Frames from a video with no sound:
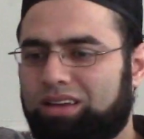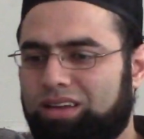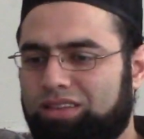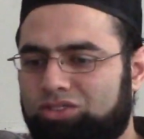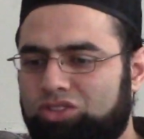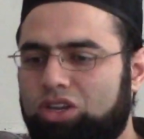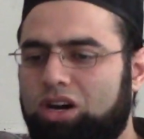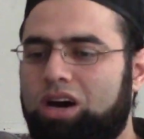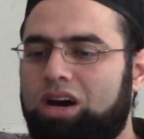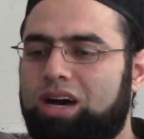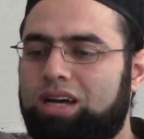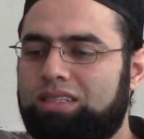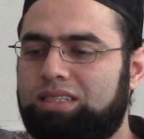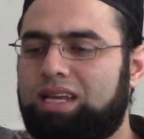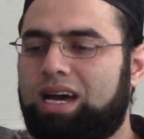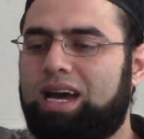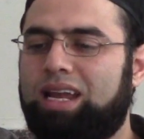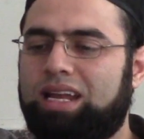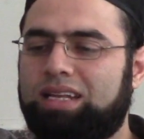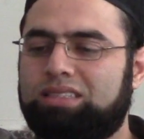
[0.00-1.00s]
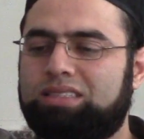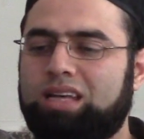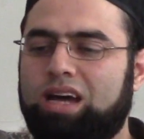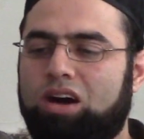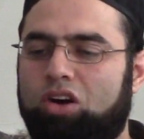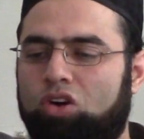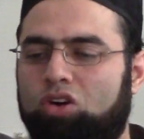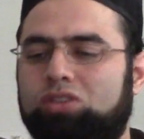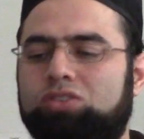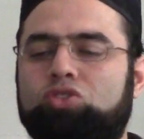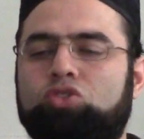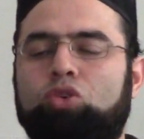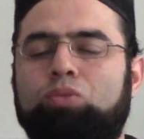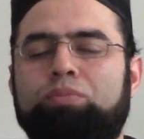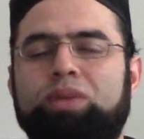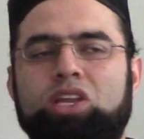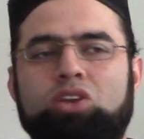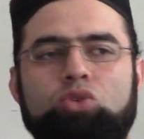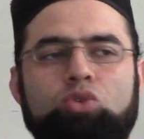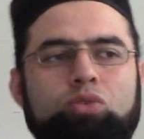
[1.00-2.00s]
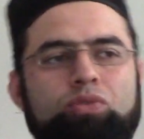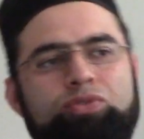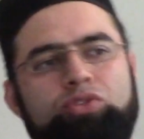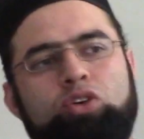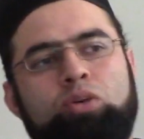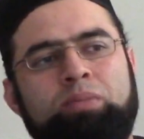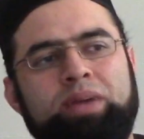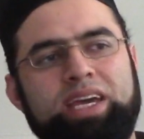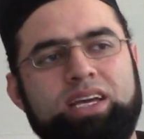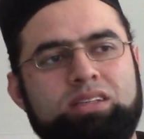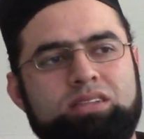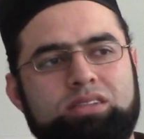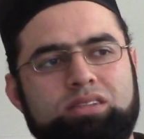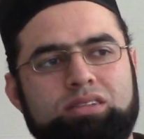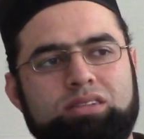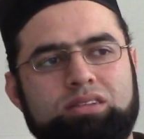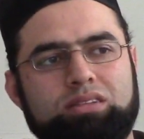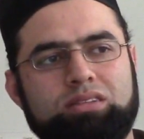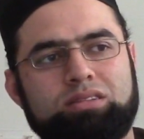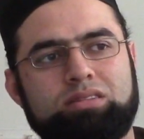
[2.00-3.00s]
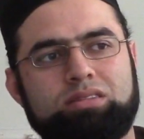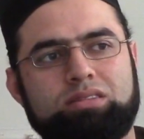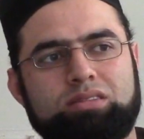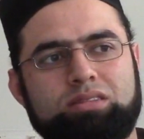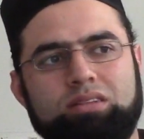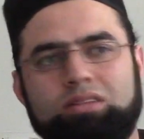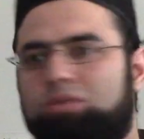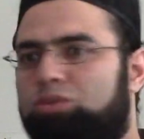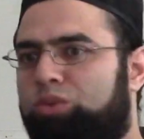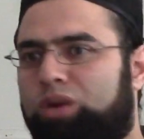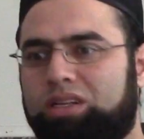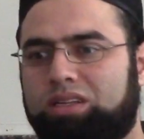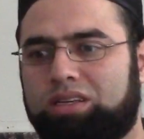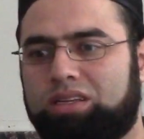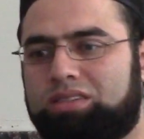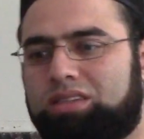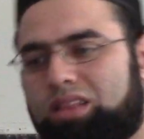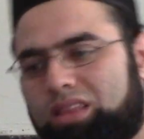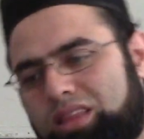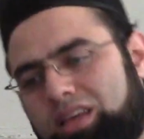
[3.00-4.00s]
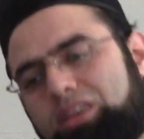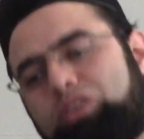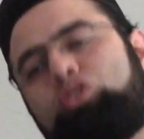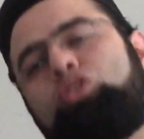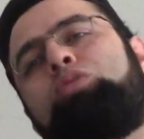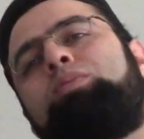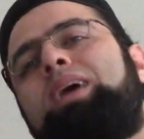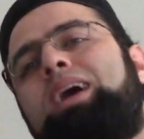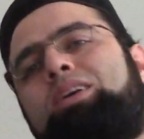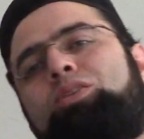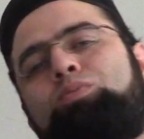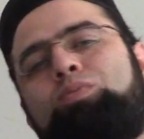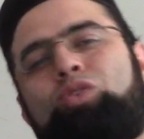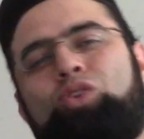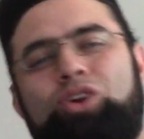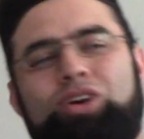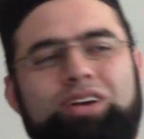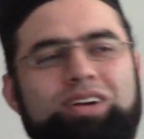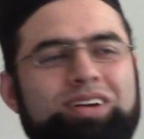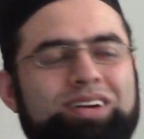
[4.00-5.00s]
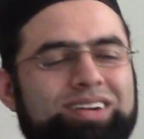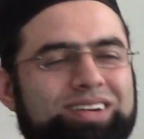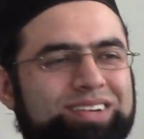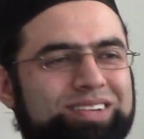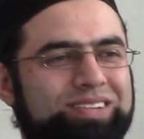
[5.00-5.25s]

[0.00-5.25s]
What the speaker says: Ta, dal and ta also minhu, from it. What is it? Then go back more.